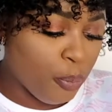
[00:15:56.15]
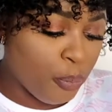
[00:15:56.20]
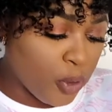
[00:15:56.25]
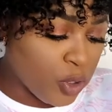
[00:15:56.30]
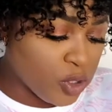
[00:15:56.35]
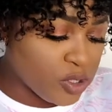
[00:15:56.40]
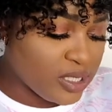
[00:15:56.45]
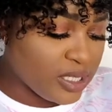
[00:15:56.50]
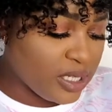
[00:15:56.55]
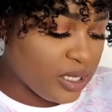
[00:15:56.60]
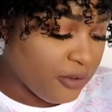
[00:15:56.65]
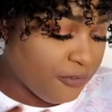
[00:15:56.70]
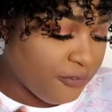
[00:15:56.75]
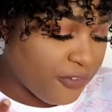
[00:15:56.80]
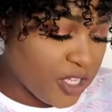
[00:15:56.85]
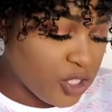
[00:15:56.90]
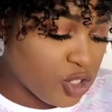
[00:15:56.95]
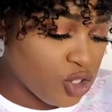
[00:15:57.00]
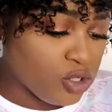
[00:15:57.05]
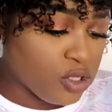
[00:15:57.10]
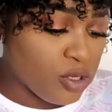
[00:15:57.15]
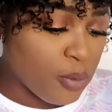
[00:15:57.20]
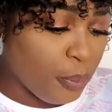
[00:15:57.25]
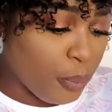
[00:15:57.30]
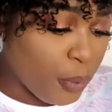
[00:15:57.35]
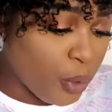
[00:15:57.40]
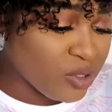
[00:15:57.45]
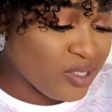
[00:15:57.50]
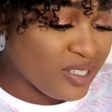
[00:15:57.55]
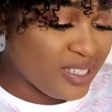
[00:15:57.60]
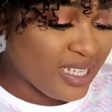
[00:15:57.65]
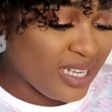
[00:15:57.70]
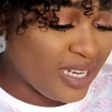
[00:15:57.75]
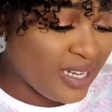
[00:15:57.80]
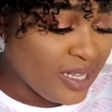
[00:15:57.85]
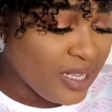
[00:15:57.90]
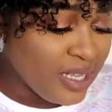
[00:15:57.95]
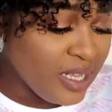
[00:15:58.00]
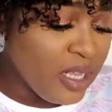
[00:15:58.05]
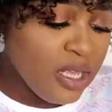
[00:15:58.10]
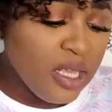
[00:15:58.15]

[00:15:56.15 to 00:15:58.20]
posting, the videos they're posting.